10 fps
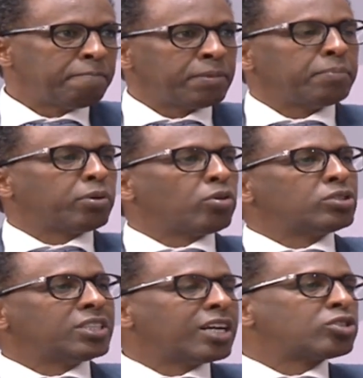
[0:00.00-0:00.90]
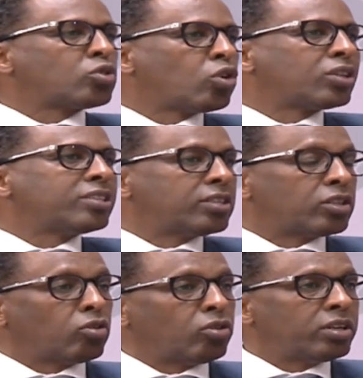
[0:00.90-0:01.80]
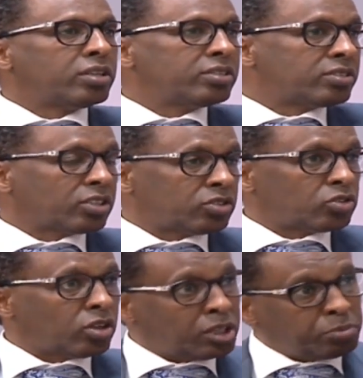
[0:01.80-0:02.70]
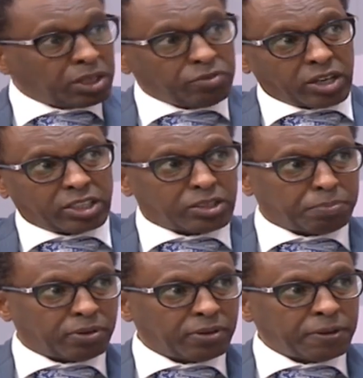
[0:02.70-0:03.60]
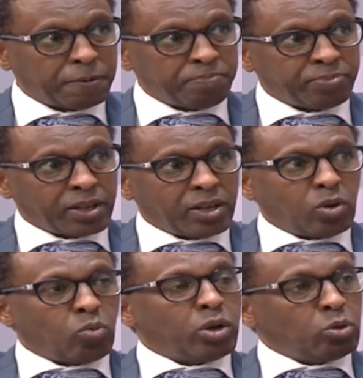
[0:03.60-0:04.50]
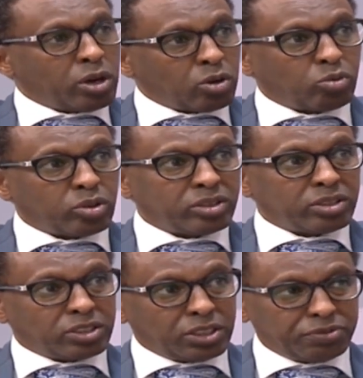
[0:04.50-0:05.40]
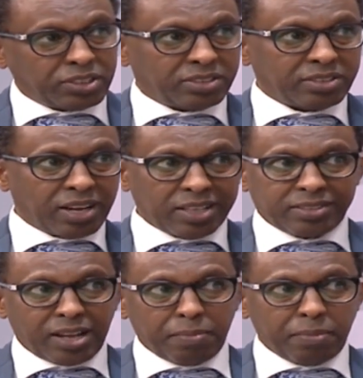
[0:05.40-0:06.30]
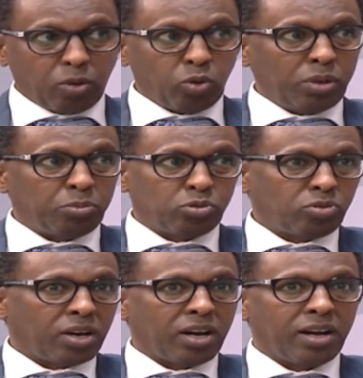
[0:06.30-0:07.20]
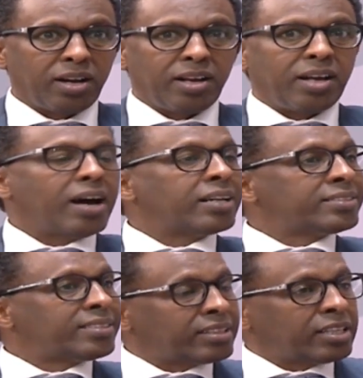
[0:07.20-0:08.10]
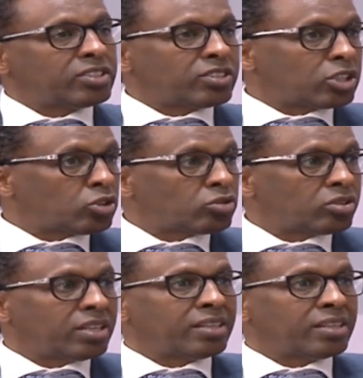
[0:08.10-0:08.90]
because he has not settled his taxation. Let me give you an example. When we were recruiting the Chief Justice last time, uh, Willie Mutunga, and certain sections in